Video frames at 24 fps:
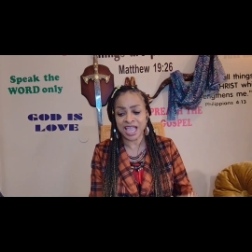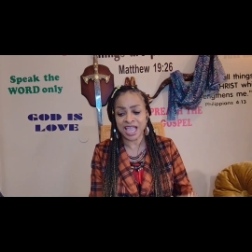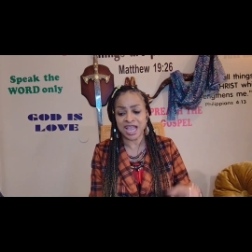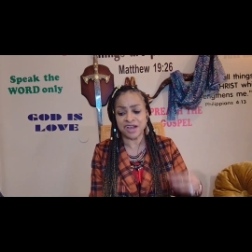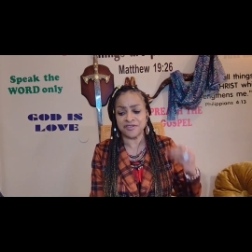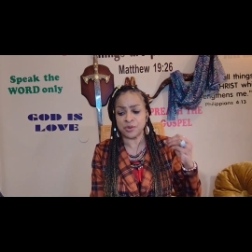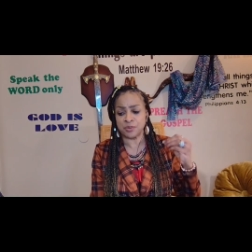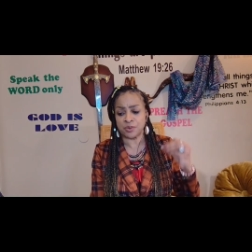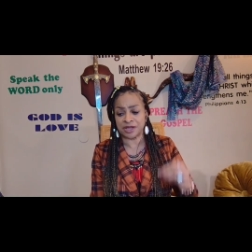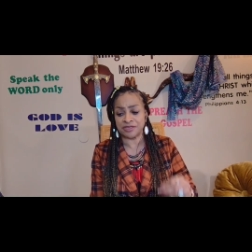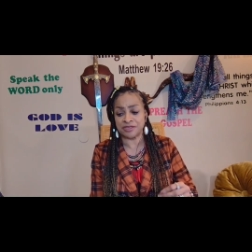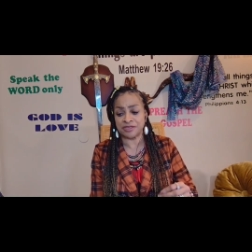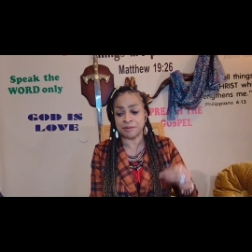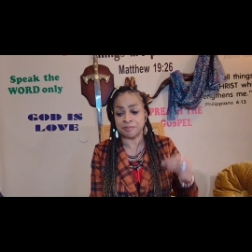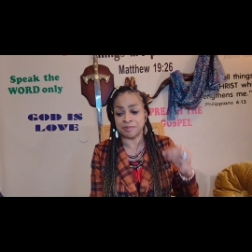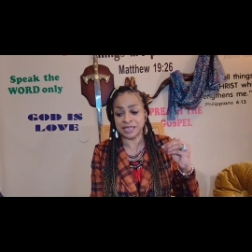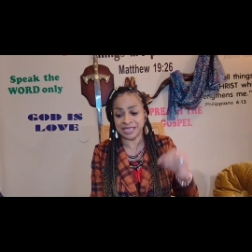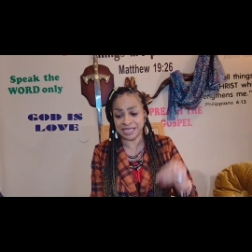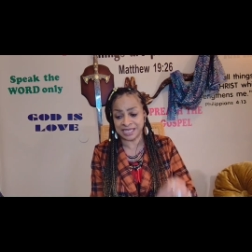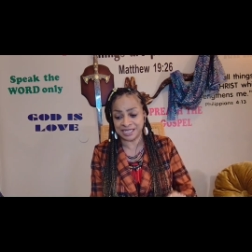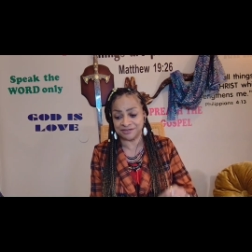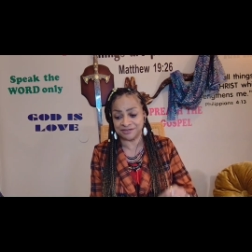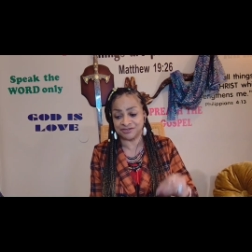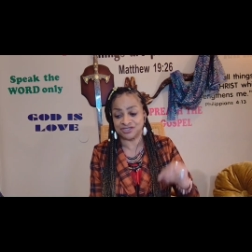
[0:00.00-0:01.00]
Everyone that
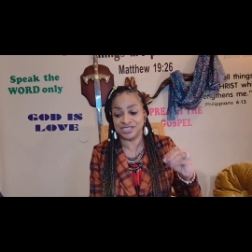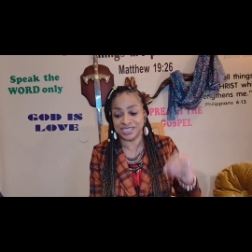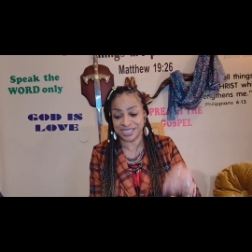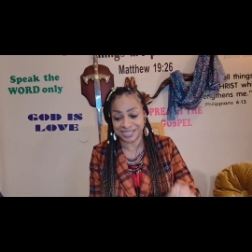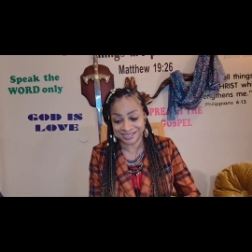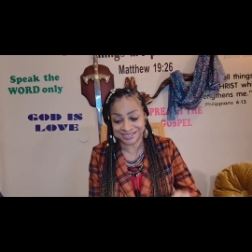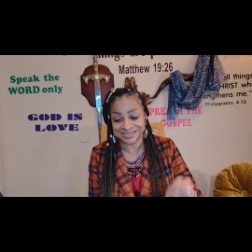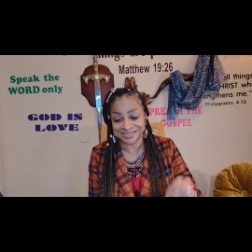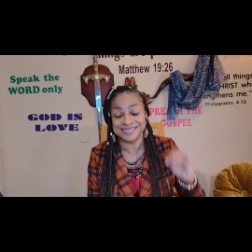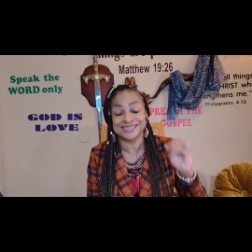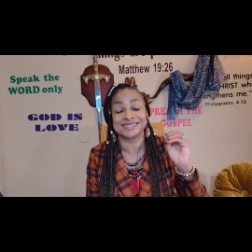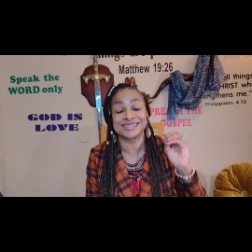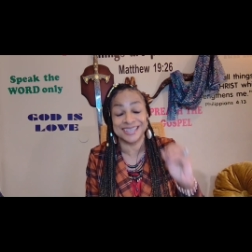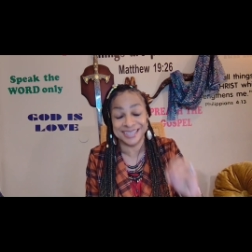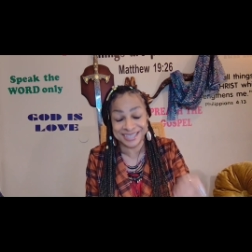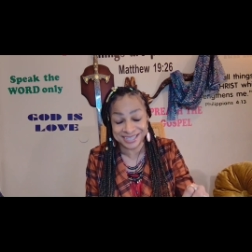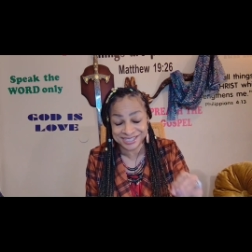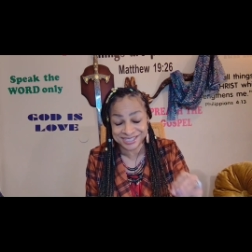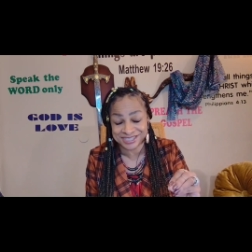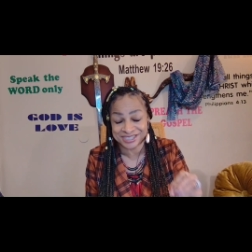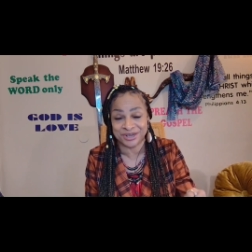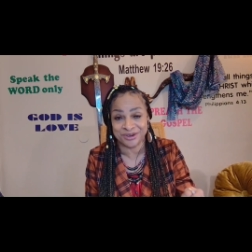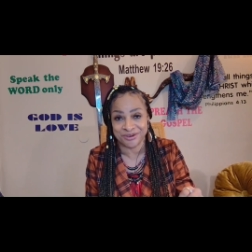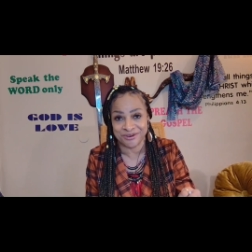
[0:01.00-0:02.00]
believes Jesus
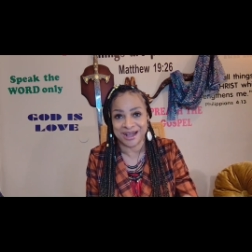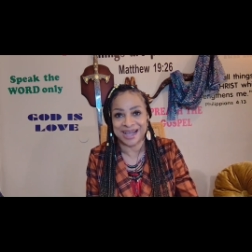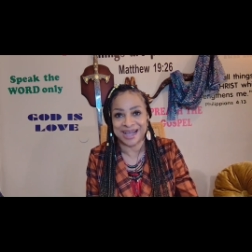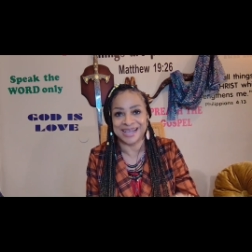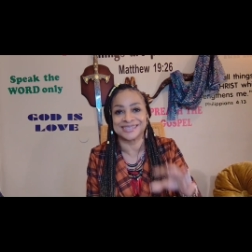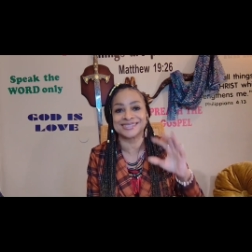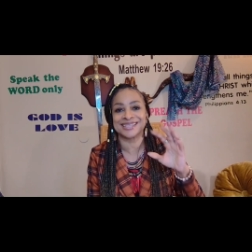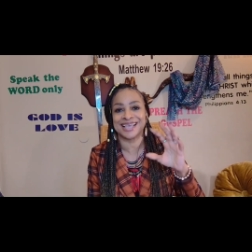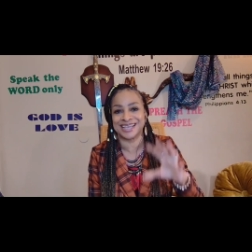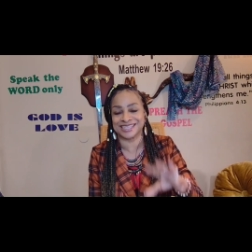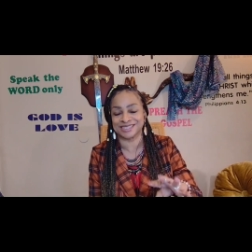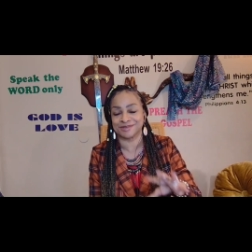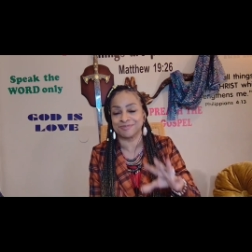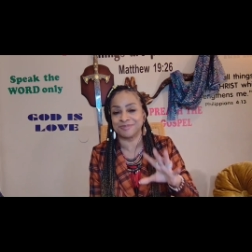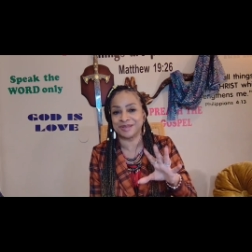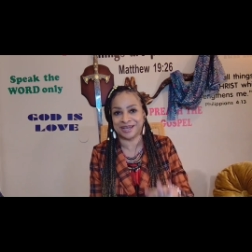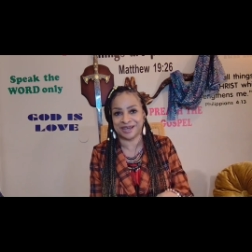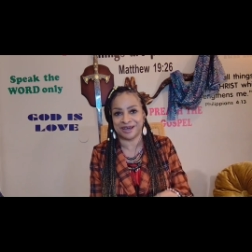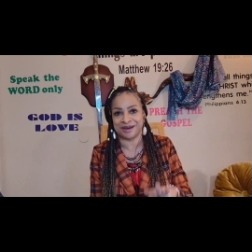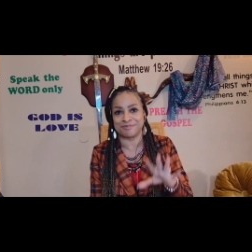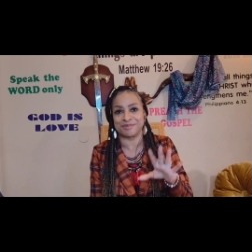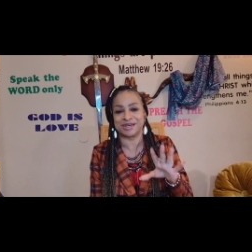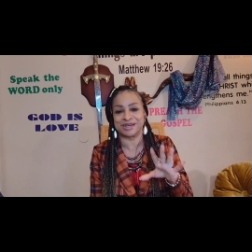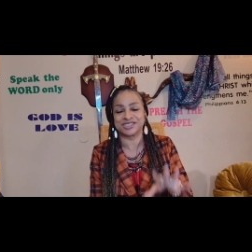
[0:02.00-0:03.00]
is the Christ has
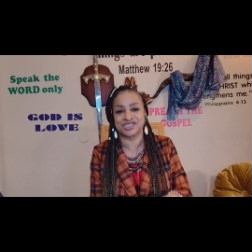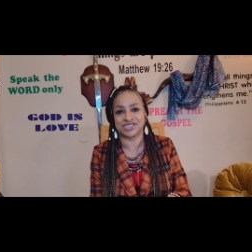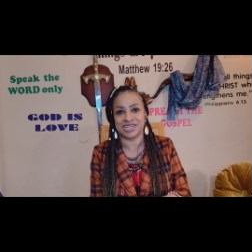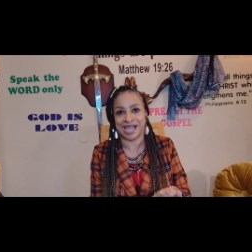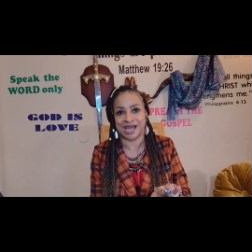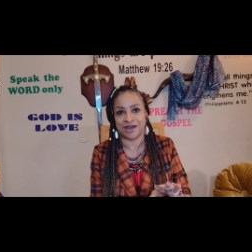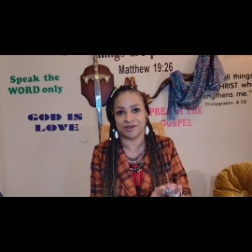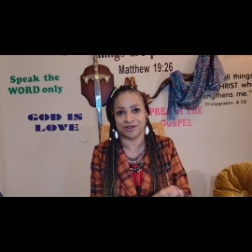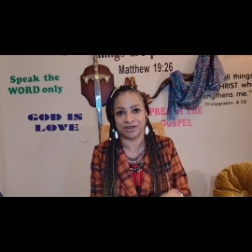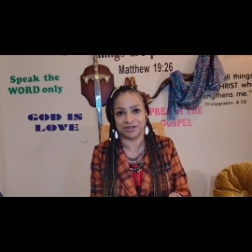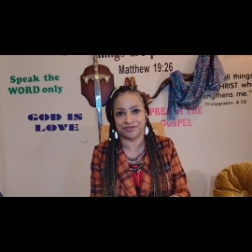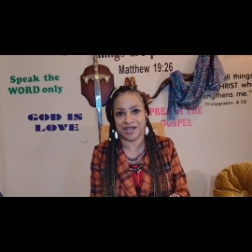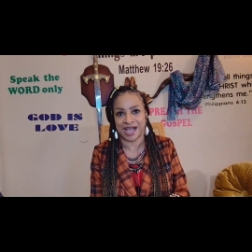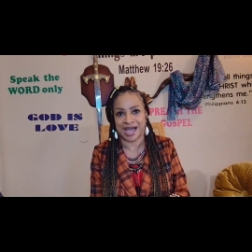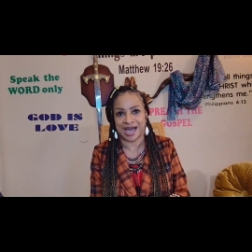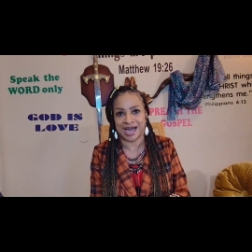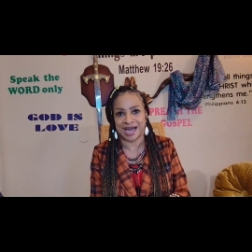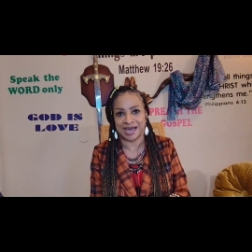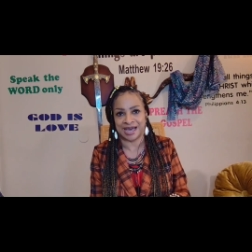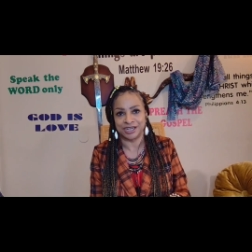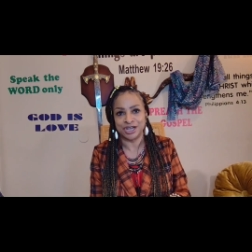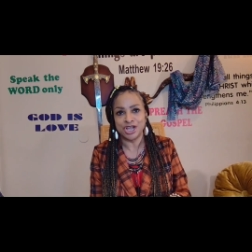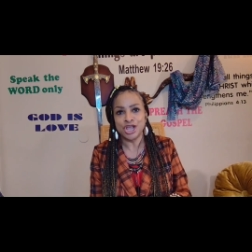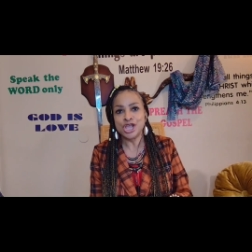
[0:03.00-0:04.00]
become a child of
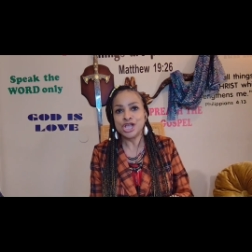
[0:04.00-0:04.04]
God.